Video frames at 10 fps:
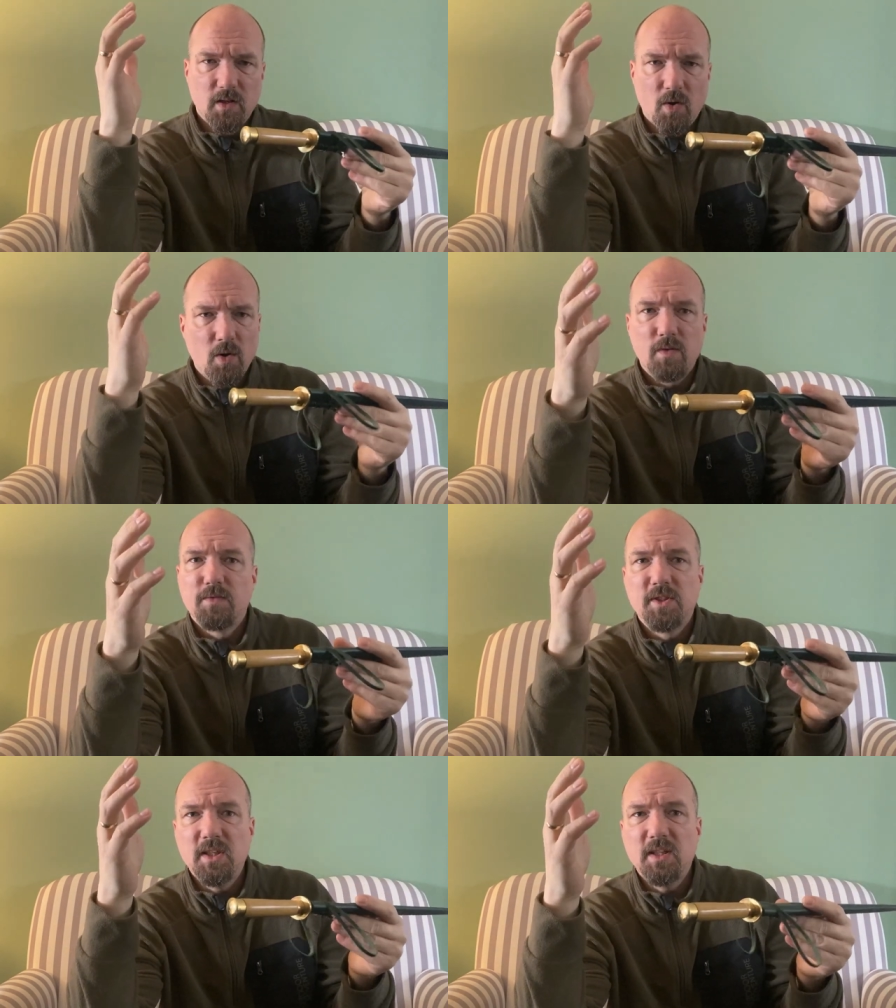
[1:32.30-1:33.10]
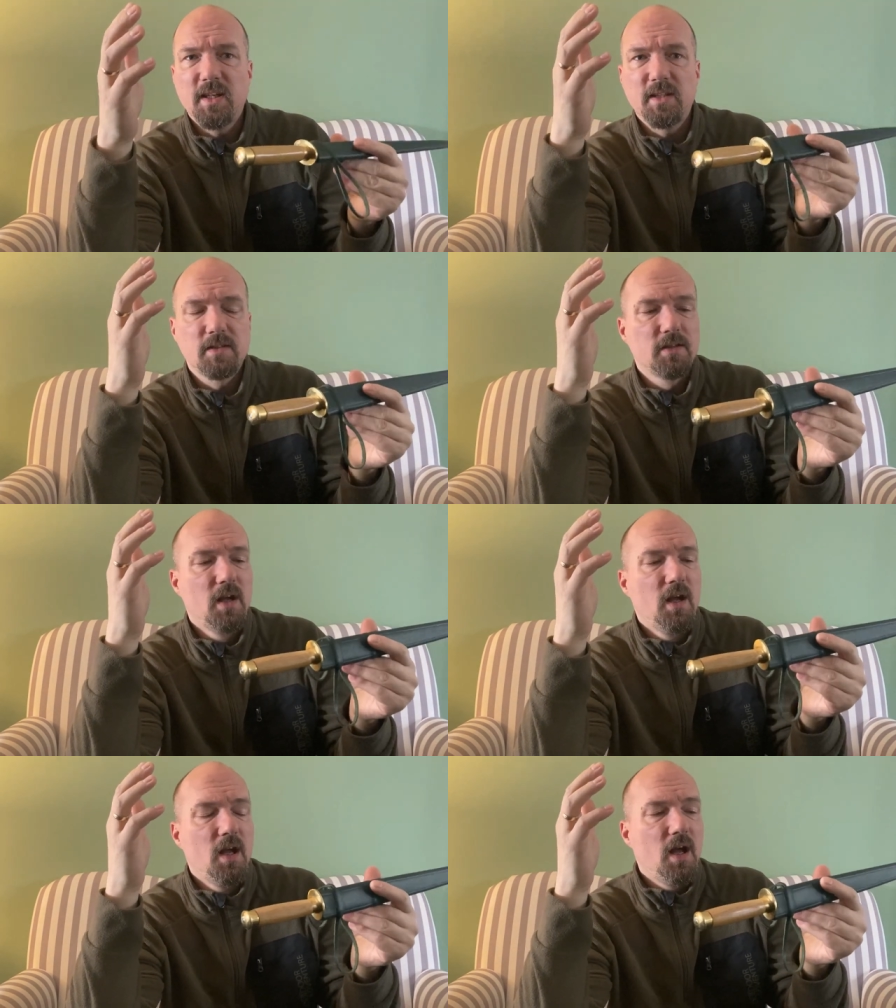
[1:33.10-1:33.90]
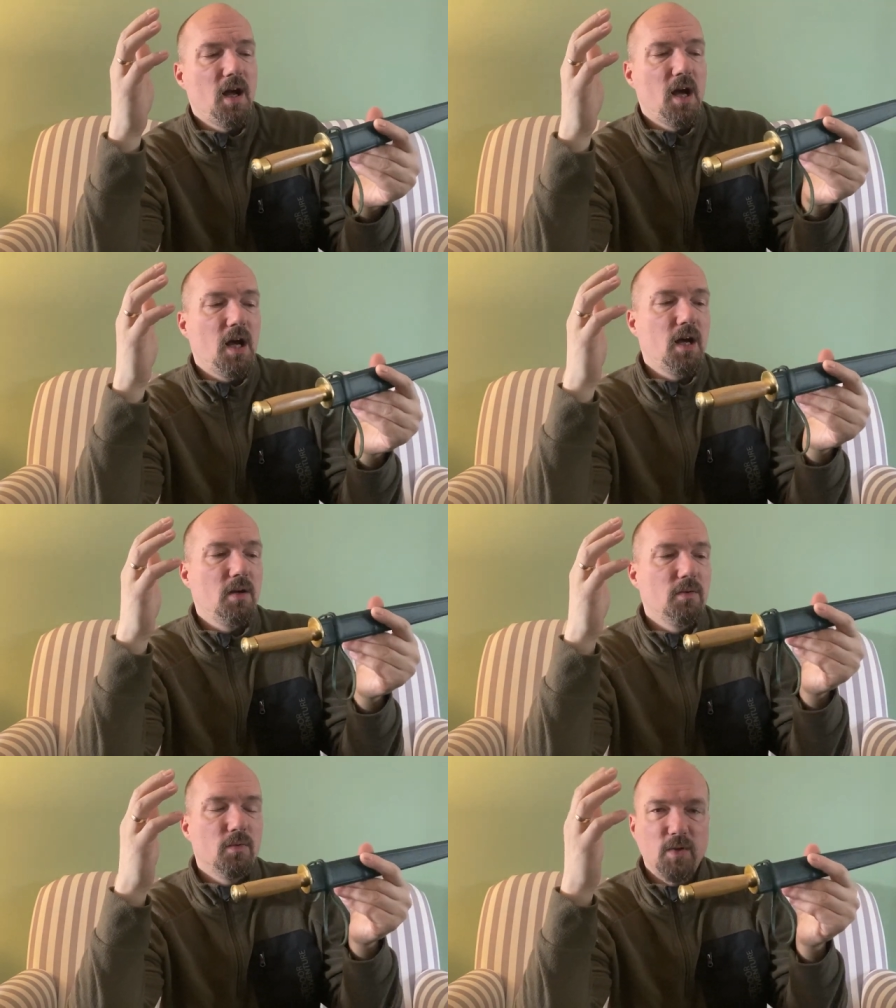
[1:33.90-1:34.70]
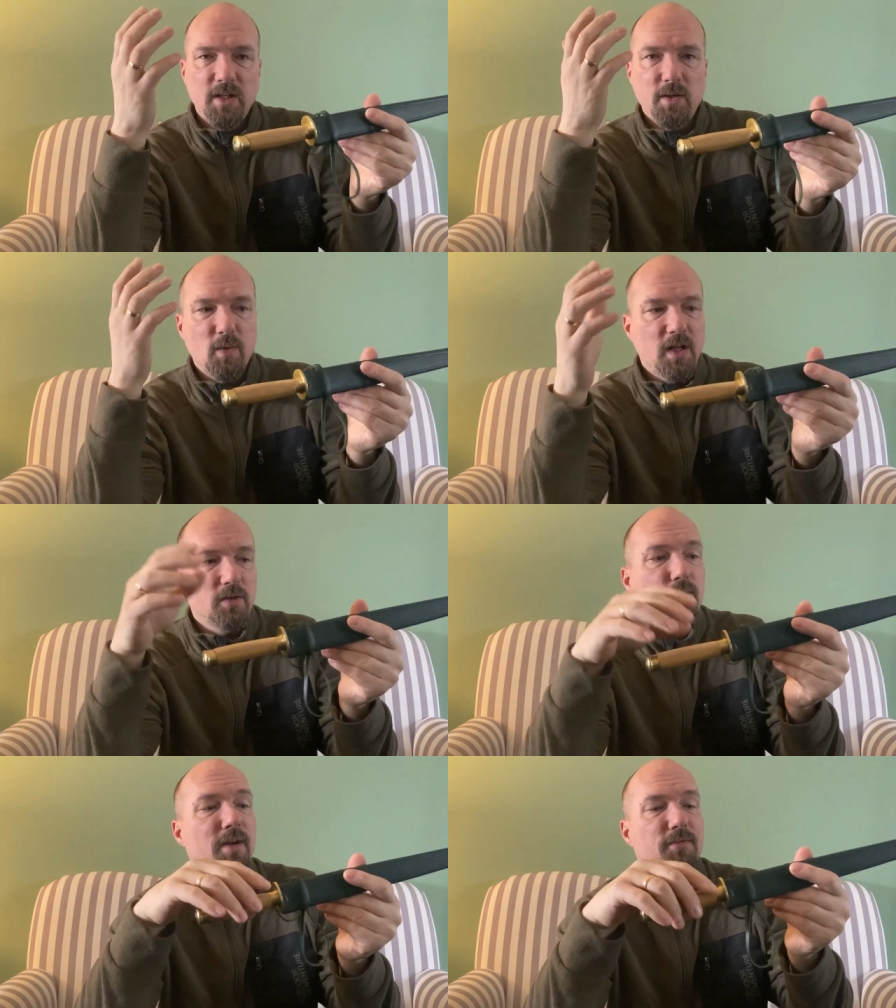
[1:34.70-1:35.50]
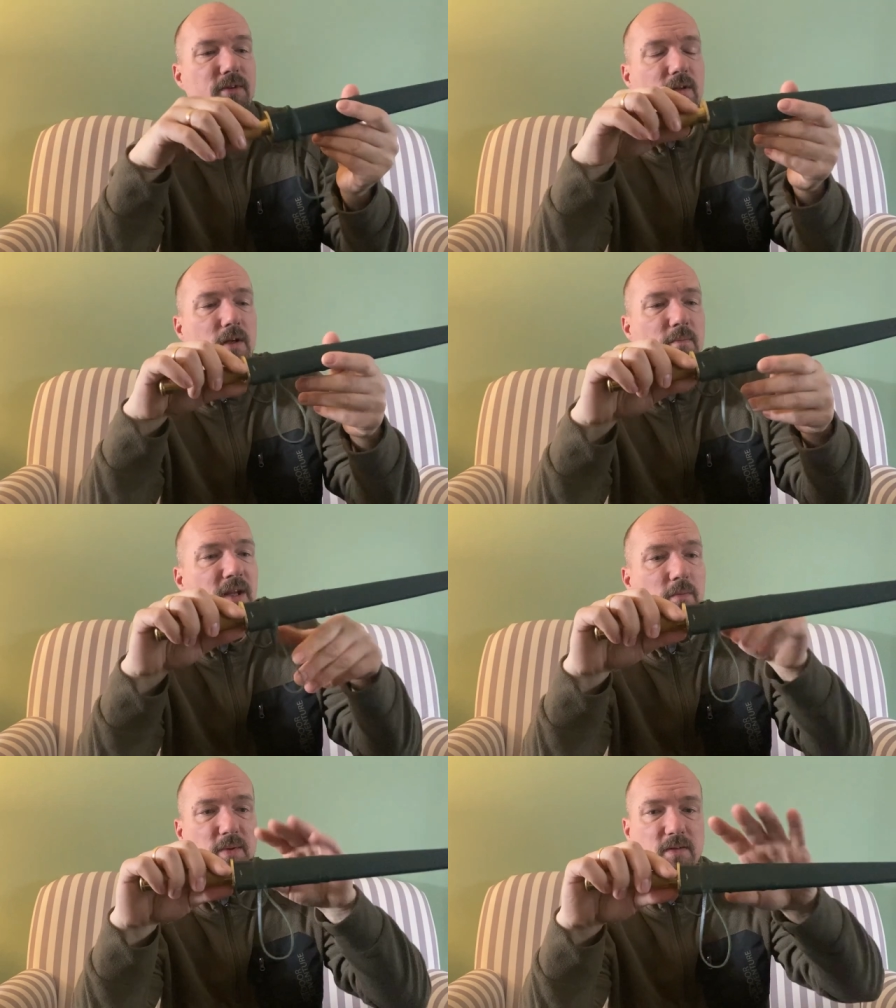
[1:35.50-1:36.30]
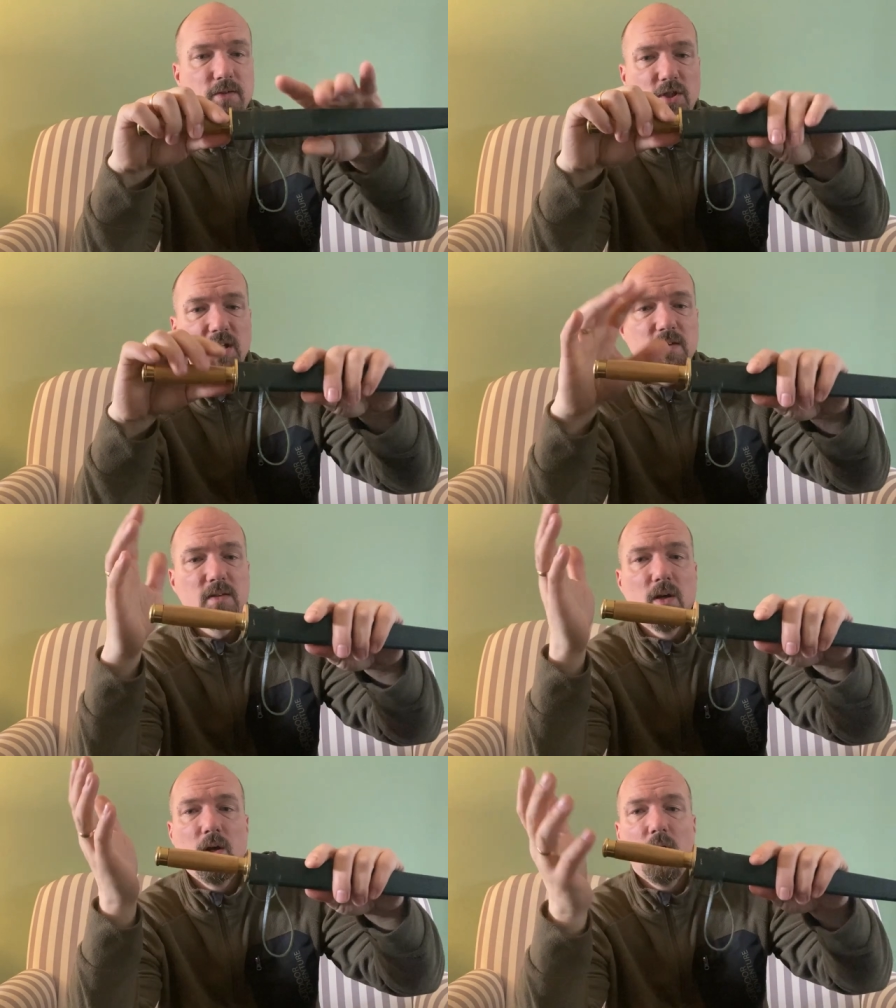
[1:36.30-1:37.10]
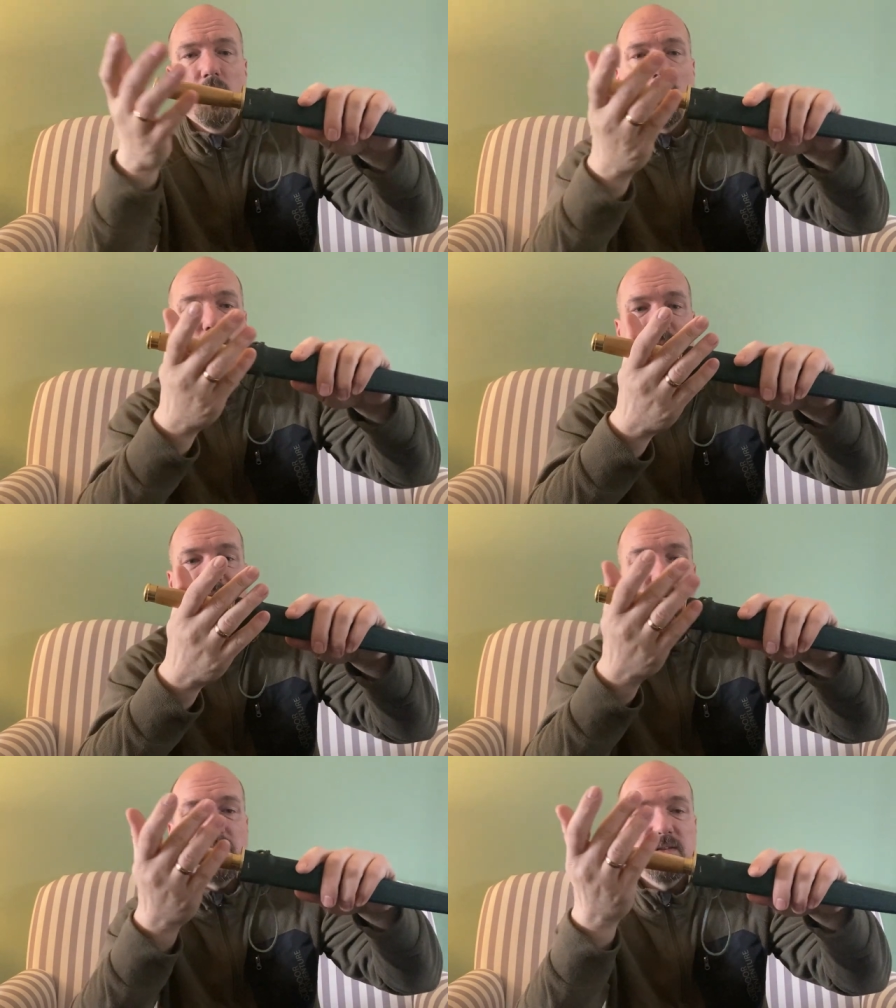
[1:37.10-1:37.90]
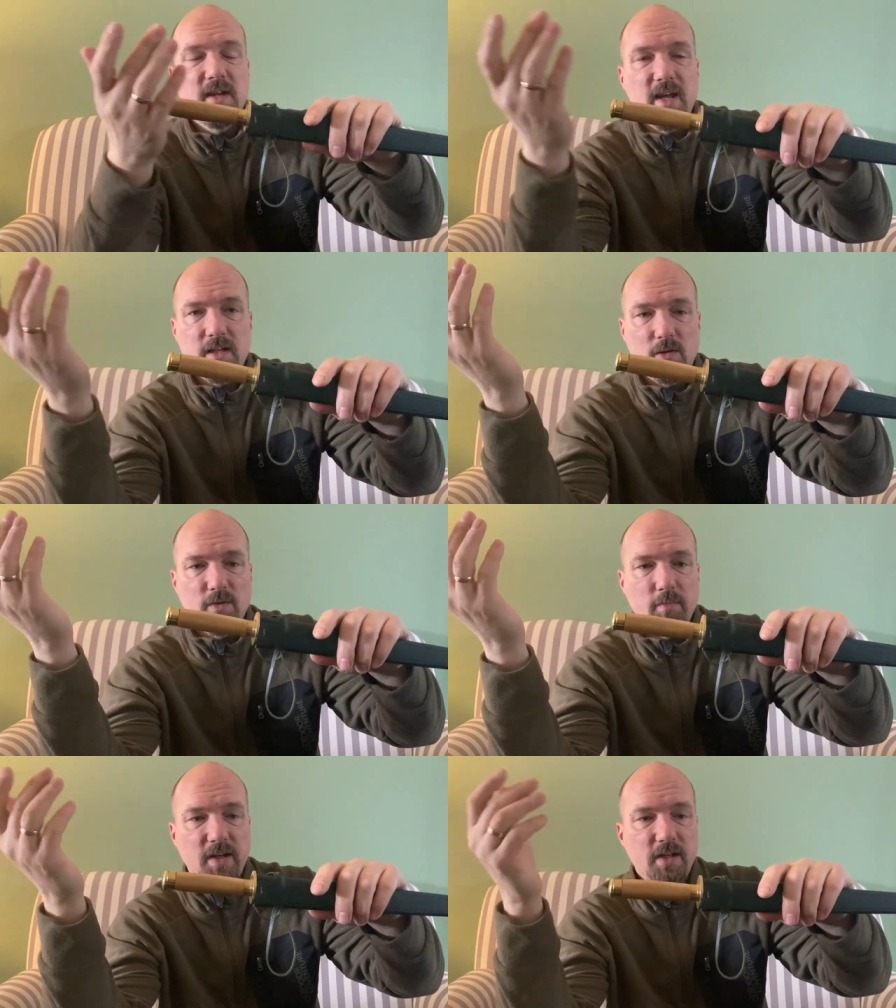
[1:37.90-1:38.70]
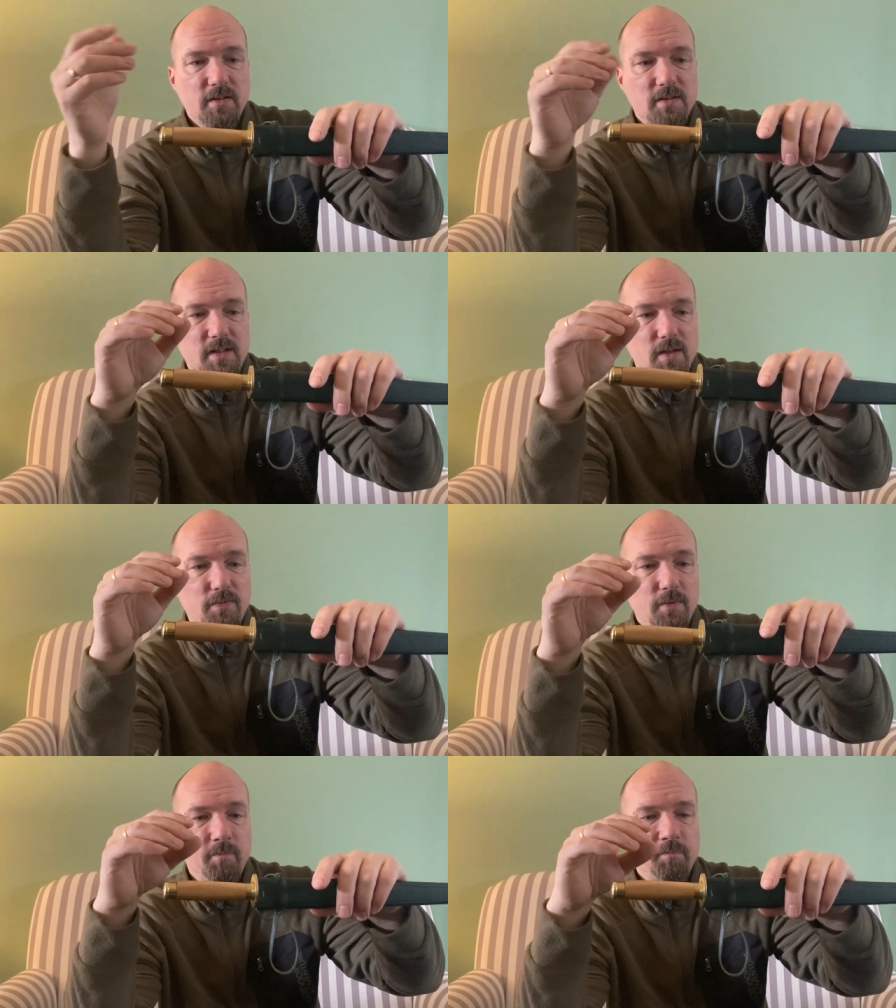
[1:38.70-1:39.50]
all of the details are really well crafted, may it be the sheath or may it be the handle or the blade itself.